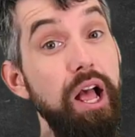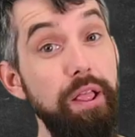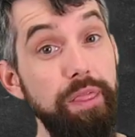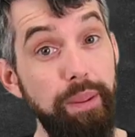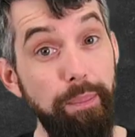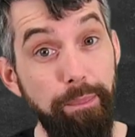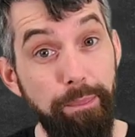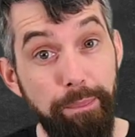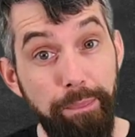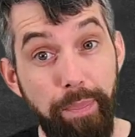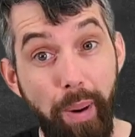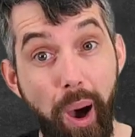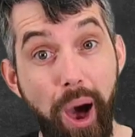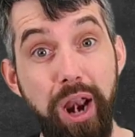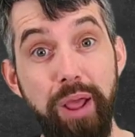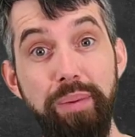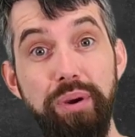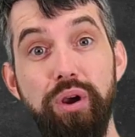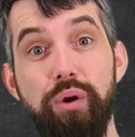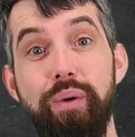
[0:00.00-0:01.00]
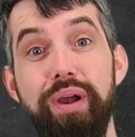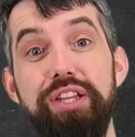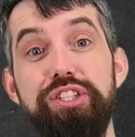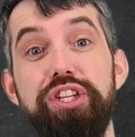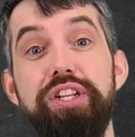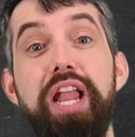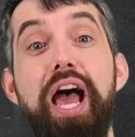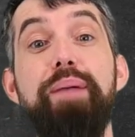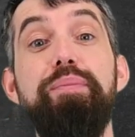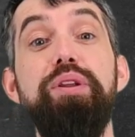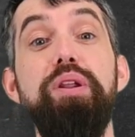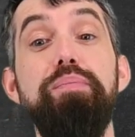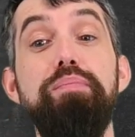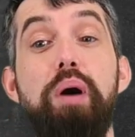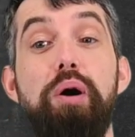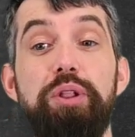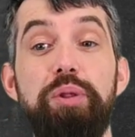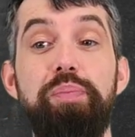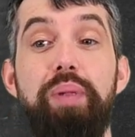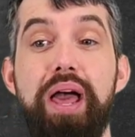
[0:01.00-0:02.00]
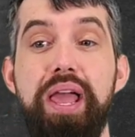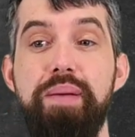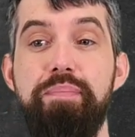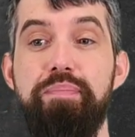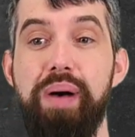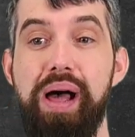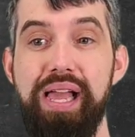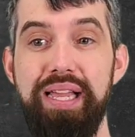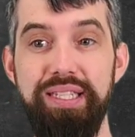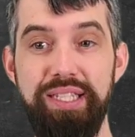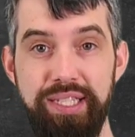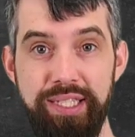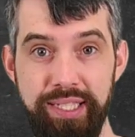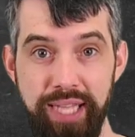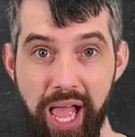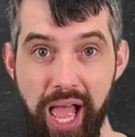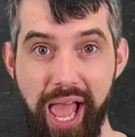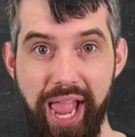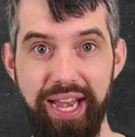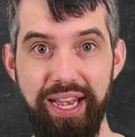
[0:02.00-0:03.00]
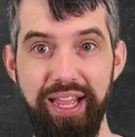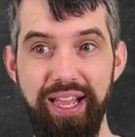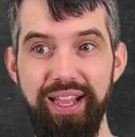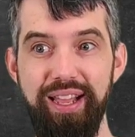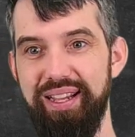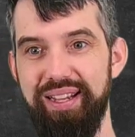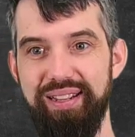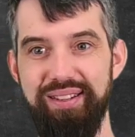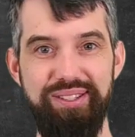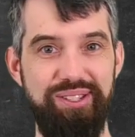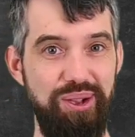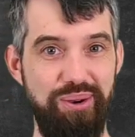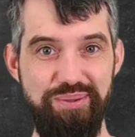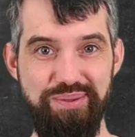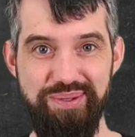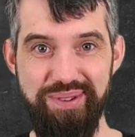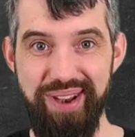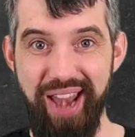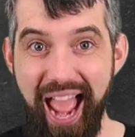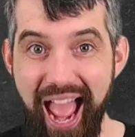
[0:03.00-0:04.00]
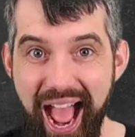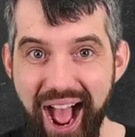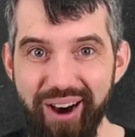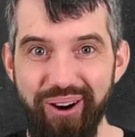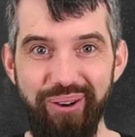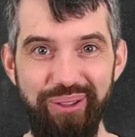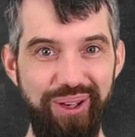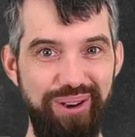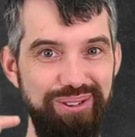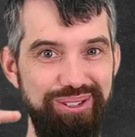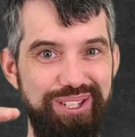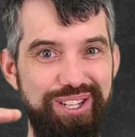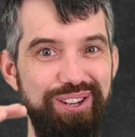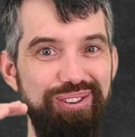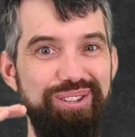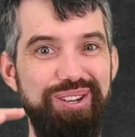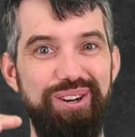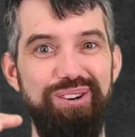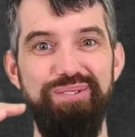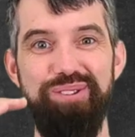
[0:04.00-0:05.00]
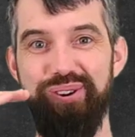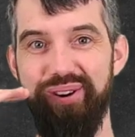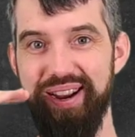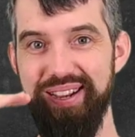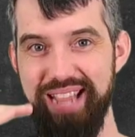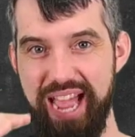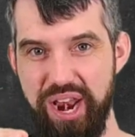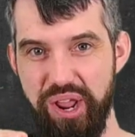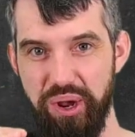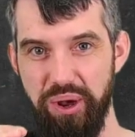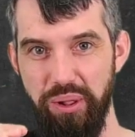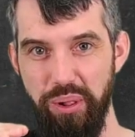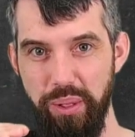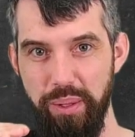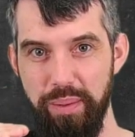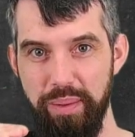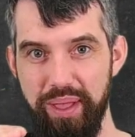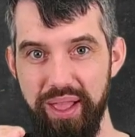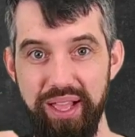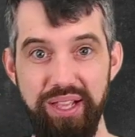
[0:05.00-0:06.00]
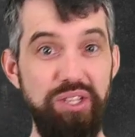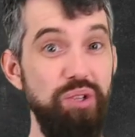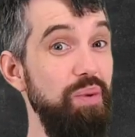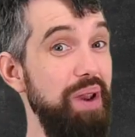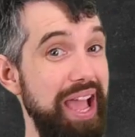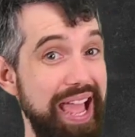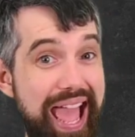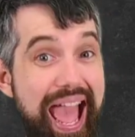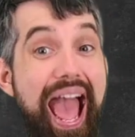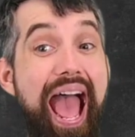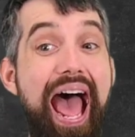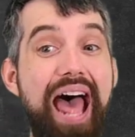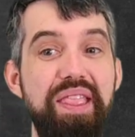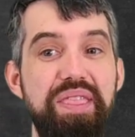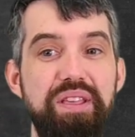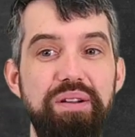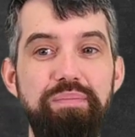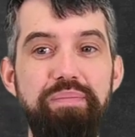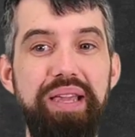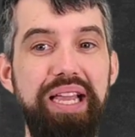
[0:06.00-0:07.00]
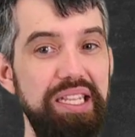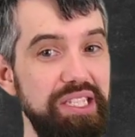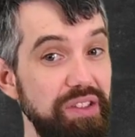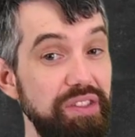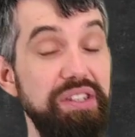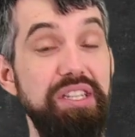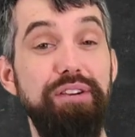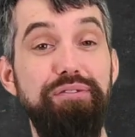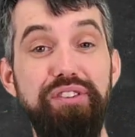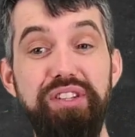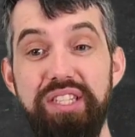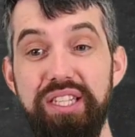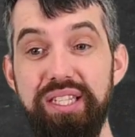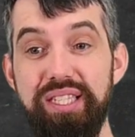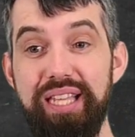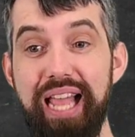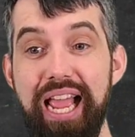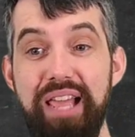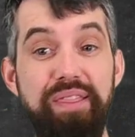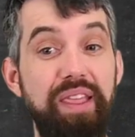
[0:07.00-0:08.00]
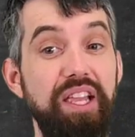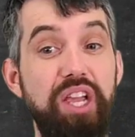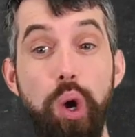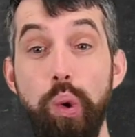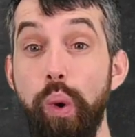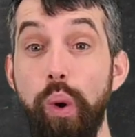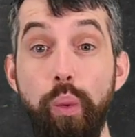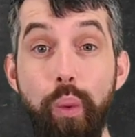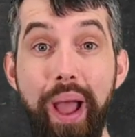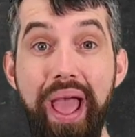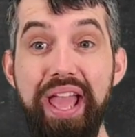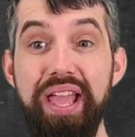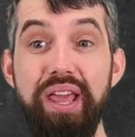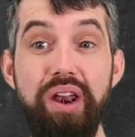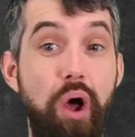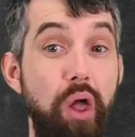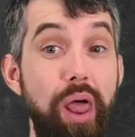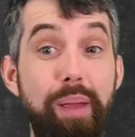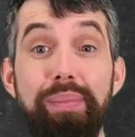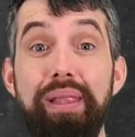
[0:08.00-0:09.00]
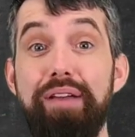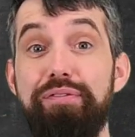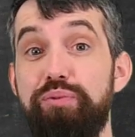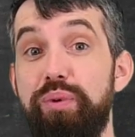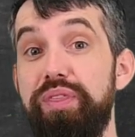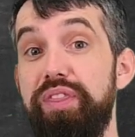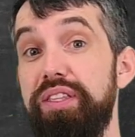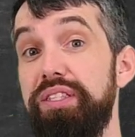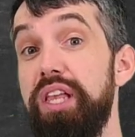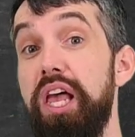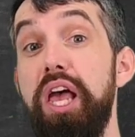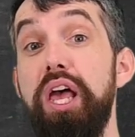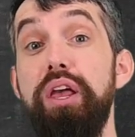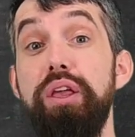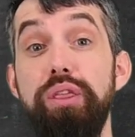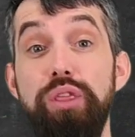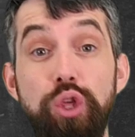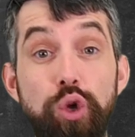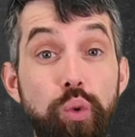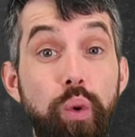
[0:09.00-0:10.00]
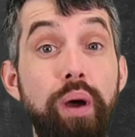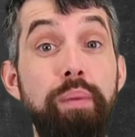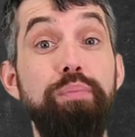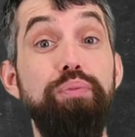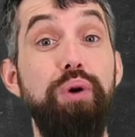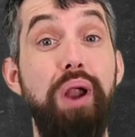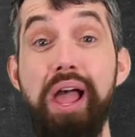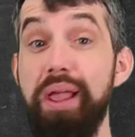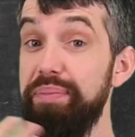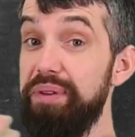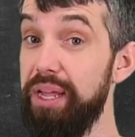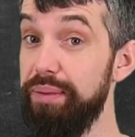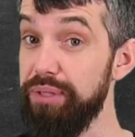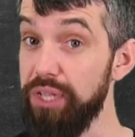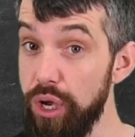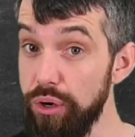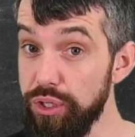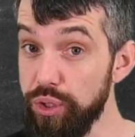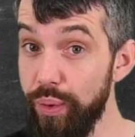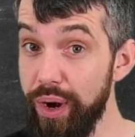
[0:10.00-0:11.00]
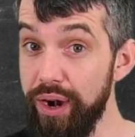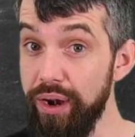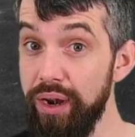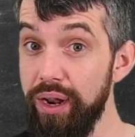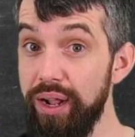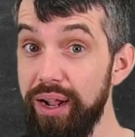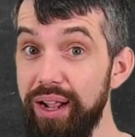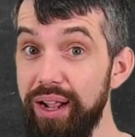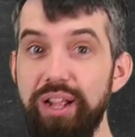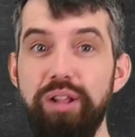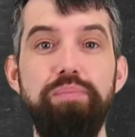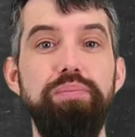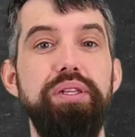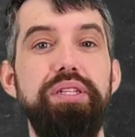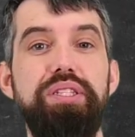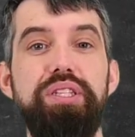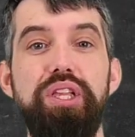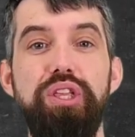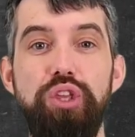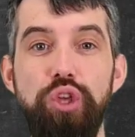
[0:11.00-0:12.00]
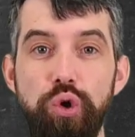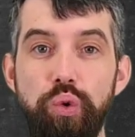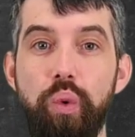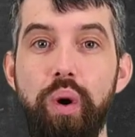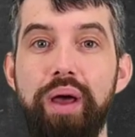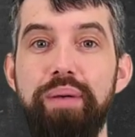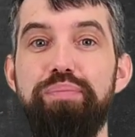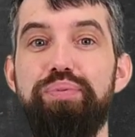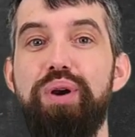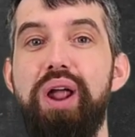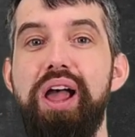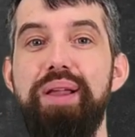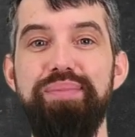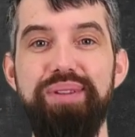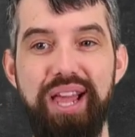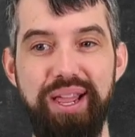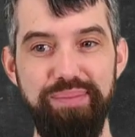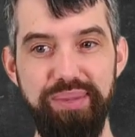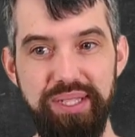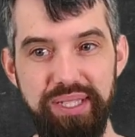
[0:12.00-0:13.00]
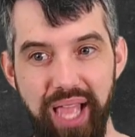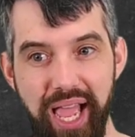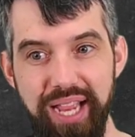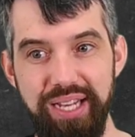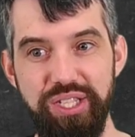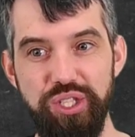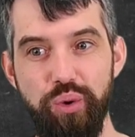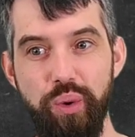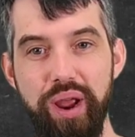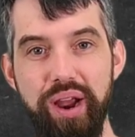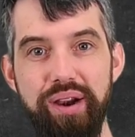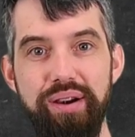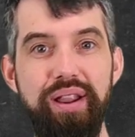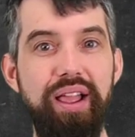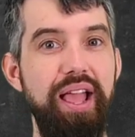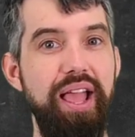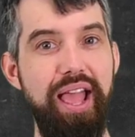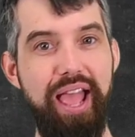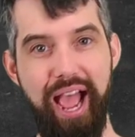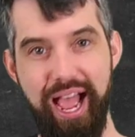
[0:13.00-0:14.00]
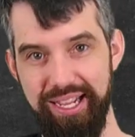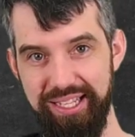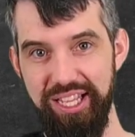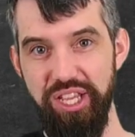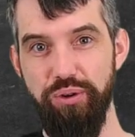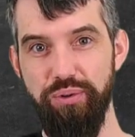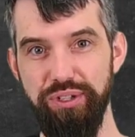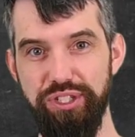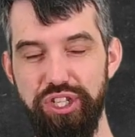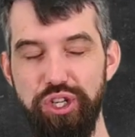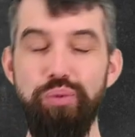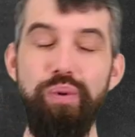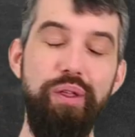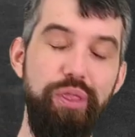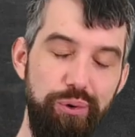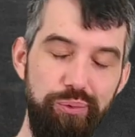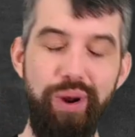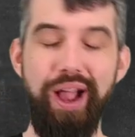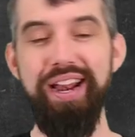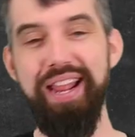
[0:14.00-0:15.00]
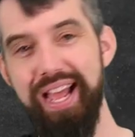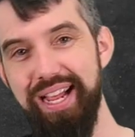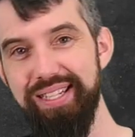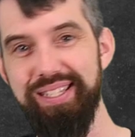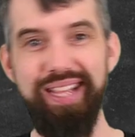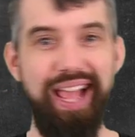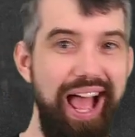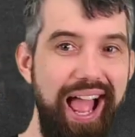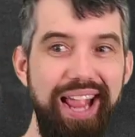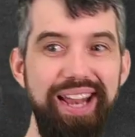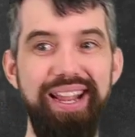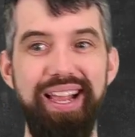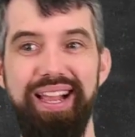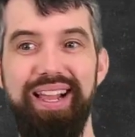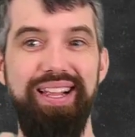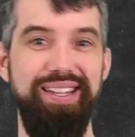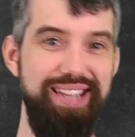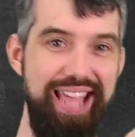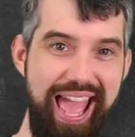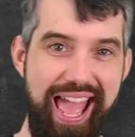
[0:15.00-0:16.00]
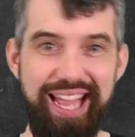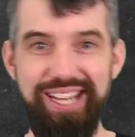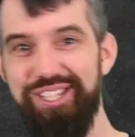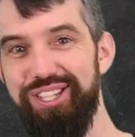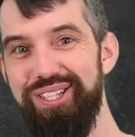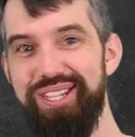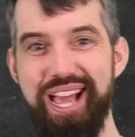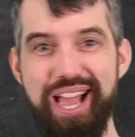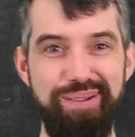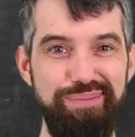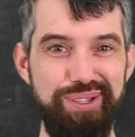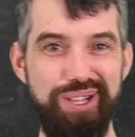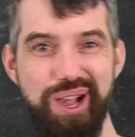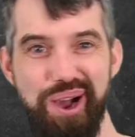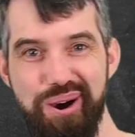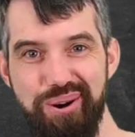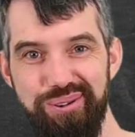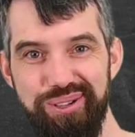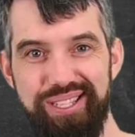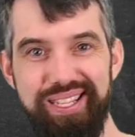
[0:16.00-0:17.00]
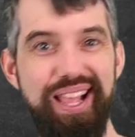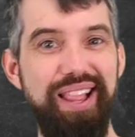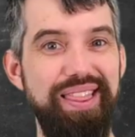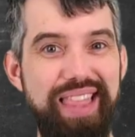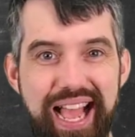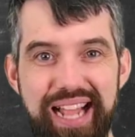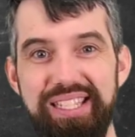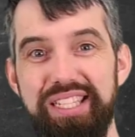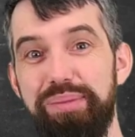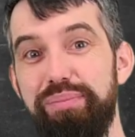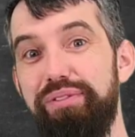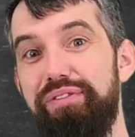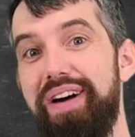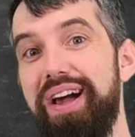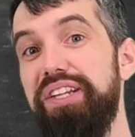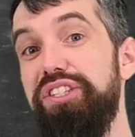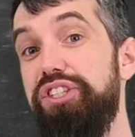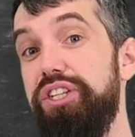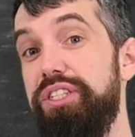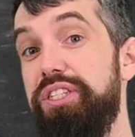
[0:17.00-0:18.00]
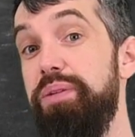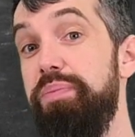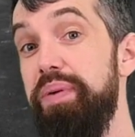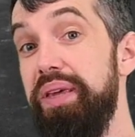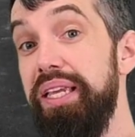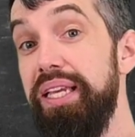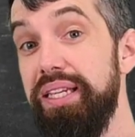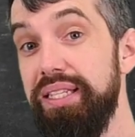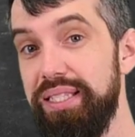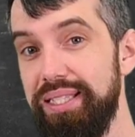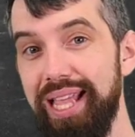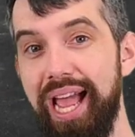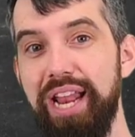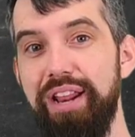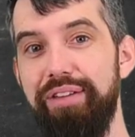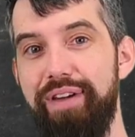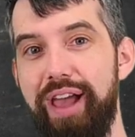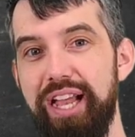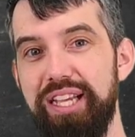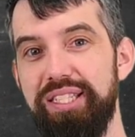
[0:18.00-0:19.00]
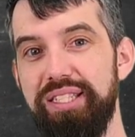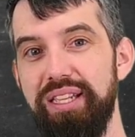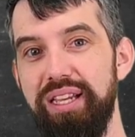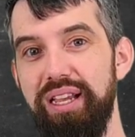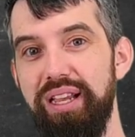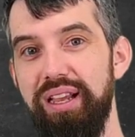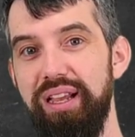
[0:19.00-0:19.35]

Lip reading: The bottom equation, I'm going to multiply it by sine. So now those two terms are identical. So when I add them, because of the difference in sign, they go away. And all I'm left with is u1 prime times cos squared plus u1 prime times sine squared is equal to, well, the right-hand side, tangent times cos. That simplifies just to be sine of x.